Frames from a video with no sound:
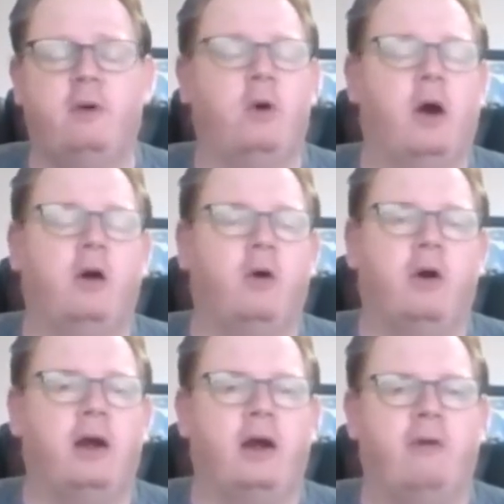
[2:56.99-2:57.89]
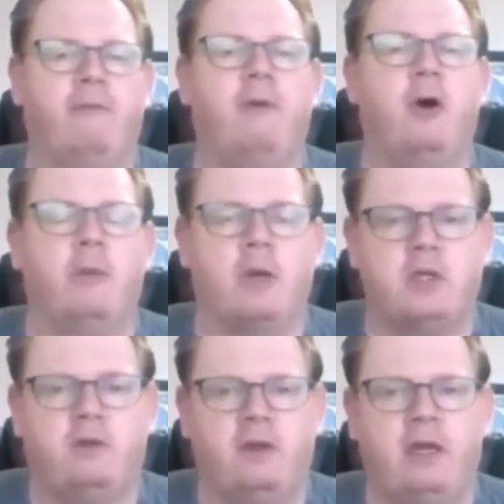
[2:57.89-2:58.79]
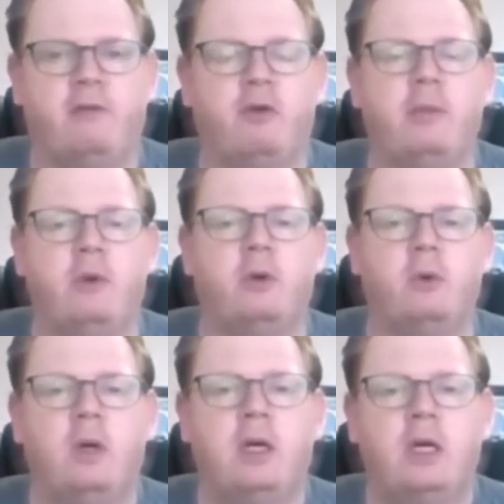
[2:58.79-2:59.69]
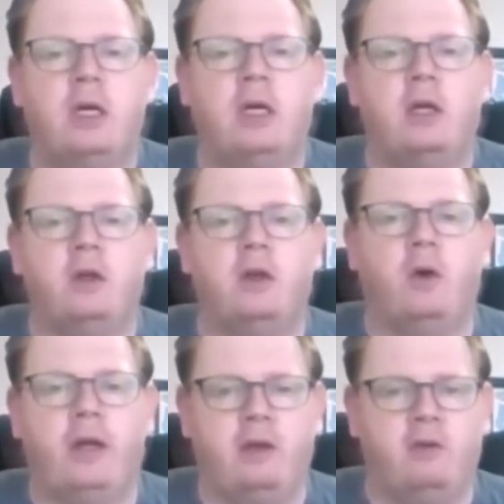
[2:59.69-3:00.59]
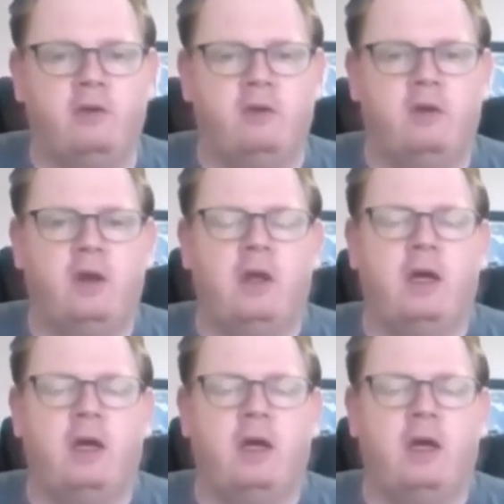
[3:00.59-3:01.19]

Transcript: or a firm, I should say, of criminal lawyers,